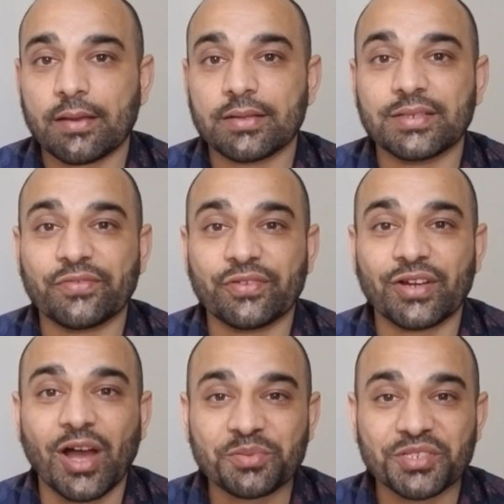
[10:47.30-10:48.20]
different
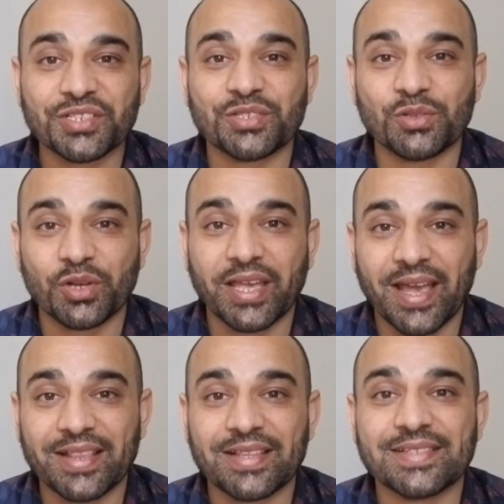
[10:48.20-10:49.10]
options to look
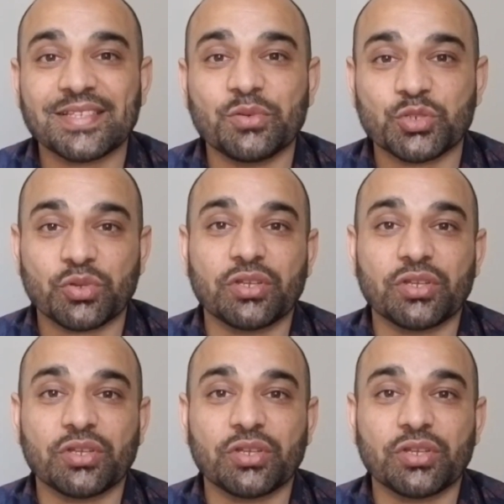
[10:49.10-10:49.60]
at and see which one